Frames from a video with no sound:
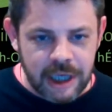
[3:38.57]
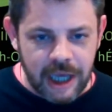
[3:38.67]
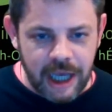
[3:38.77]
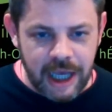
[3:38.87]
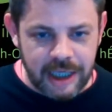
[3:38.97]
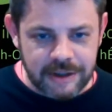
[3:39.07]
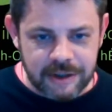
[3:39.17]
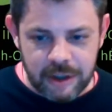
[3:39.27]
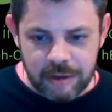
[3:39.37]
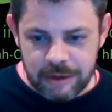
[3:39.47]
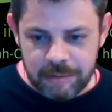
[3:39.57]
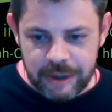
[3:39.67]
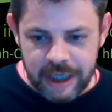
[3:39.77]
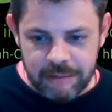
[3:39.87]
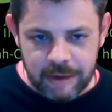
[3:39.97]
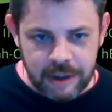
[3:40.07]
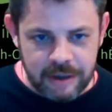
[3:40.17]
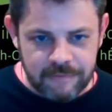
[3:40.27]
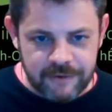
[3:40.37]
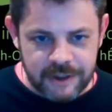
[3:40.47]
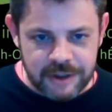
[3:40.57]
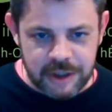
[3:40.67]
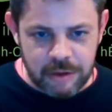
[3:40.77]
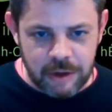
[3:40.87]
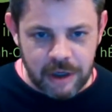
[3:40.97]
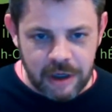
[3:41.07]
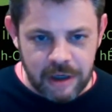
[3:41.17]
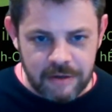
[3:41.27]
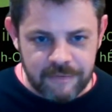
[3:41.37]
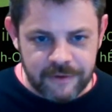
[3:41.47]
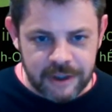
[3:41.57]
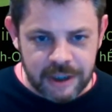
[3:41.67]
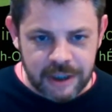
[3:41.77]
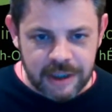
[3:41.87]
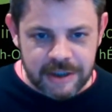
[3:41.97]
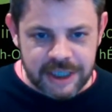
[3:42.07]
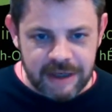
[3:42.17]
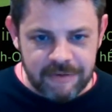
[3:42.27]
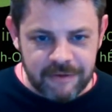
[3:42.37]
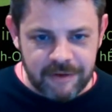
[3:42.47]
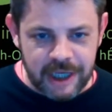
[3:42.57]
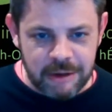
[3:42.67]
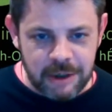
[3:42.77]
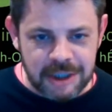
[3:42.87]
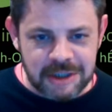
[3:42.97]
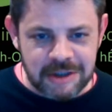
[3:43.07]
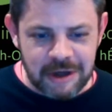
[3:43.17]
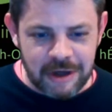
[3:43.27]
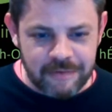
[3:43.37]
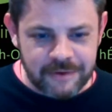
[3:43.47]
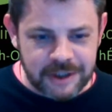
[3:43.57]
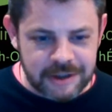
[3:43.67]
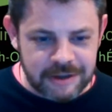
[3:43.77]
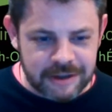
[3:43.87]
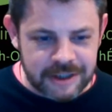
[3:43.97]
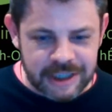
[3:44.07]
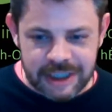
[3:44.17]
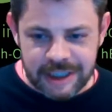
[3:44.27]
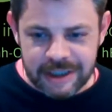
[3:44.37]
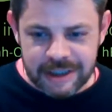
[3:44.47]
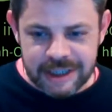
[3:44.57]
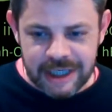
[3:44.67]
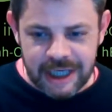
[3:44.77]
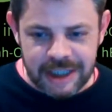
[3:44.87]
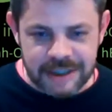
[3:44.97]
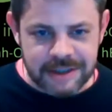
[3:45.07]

and I will play my video of self-evaluation of digital skills at